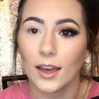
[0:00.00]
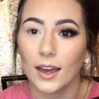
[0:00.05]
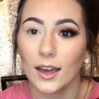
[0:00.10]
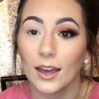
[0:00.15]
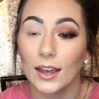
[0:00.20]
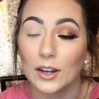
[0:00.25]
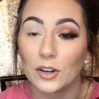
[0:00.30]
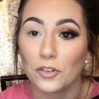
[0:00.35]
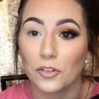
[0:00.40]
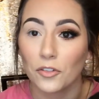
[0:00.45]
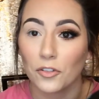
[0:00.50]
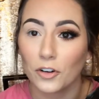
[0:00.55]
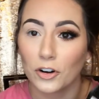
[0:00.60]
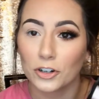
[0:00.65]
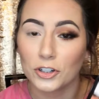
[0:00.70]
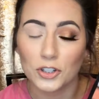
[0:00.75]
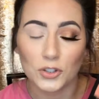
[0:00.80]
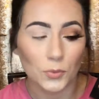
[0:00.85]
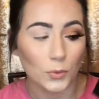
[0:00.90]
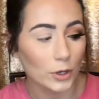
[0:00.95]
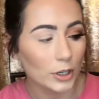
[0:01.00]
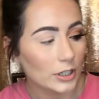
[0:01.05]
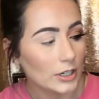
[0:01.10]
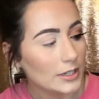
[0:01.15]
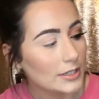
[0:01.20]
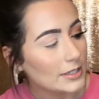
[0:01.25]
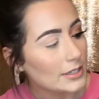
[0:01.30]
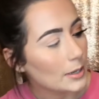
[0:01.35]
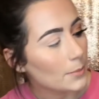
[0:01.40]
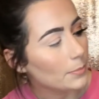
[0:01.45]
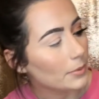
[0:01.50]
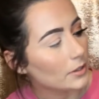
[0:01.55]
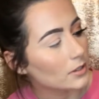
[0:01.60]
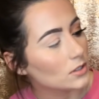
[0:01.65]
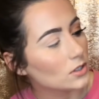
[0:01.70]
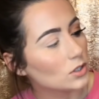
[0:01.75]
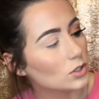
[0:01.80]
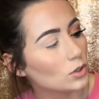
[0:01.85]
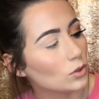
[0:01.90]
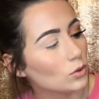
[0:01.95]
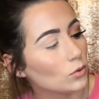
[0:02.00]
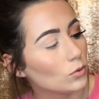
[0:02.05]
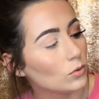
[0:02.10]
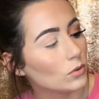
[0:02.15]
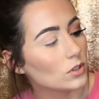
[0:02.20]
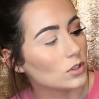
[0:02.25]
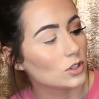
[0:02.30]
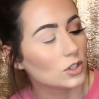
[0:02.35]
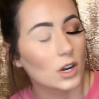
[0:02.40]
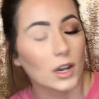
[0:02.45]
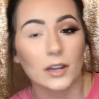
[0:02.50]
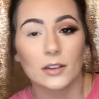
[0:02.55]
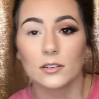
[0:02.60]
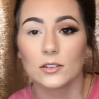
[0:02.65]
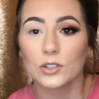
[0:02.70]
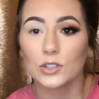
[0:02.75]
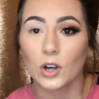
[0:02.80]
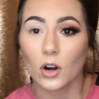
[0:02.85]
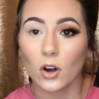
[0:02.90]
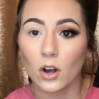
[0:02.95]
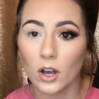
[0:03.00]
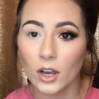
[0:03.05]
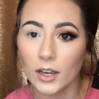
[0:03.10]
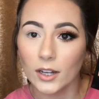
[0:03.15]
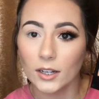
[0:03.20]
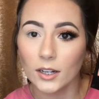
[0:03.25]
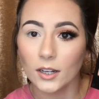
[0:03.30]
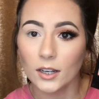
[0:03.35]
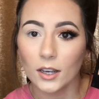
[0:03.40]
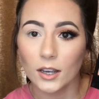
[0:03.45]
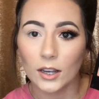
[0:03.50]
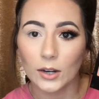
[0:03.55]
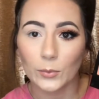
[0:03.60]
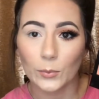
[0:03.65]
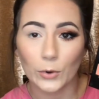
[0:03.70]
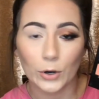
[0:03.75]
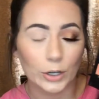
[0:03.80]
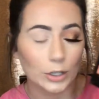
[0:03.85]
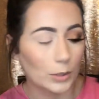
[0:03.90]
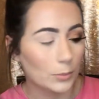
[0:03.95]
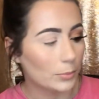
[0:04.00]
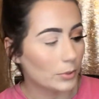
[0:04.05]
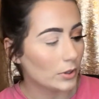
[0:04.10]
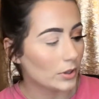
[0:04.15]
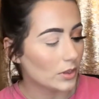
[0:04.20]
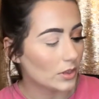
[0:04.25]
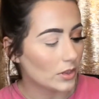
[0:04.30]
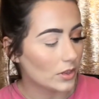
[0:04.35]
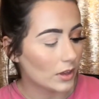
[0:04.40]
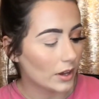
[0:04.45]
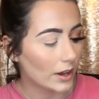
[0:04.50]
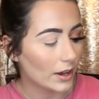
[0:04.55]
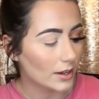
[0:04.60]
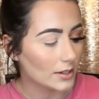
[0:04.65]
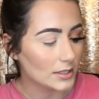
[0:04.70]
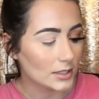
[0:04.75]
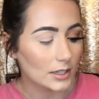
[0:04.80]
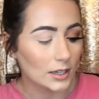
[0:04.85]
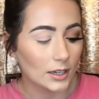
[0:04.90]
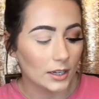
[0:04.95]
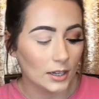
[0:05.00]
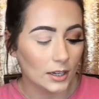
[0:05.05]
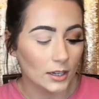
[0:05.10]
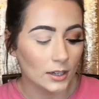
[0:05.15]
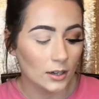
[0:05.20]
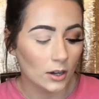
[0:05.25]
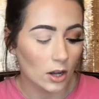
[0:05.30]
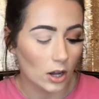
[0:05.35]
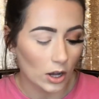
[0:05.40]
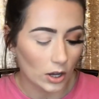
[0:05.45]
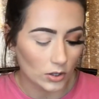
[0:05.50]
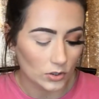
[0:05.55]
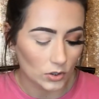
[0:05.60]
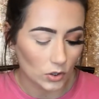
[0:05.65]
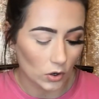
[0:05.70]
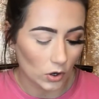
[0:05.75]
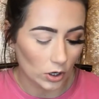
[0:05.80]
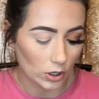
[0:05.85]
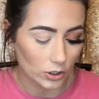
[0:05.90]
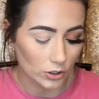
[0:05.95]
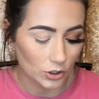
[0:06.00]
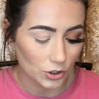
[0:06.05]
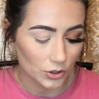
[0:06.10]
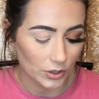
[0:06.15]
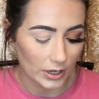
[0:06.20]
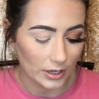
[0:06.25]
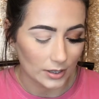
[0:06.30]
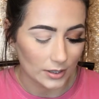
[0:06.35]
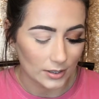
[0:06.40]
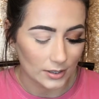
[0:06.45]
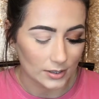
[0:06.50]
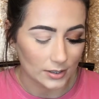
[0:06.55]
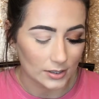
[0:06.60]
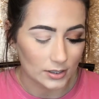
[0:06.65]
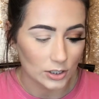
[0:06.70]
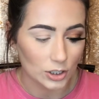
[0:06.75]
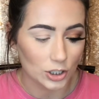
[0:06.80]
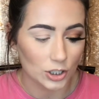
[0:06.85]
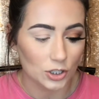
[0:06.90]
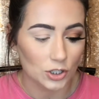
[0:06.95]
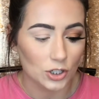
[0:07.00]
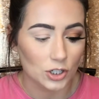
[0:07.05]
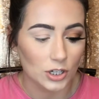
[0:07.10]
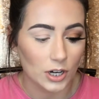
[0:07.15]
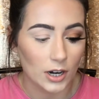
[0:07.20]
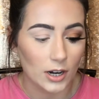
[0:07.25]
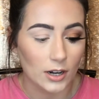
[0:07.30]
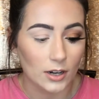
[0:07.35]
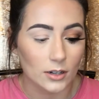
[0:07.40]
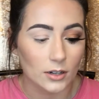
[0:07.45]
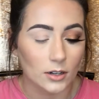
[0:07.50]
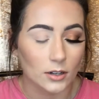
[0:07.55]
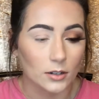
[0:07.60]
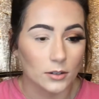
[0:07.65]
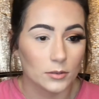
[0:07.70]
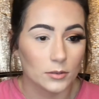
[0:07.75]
And first we're going to dip into the shade Dawn, and we're going to put that in as our transition shade.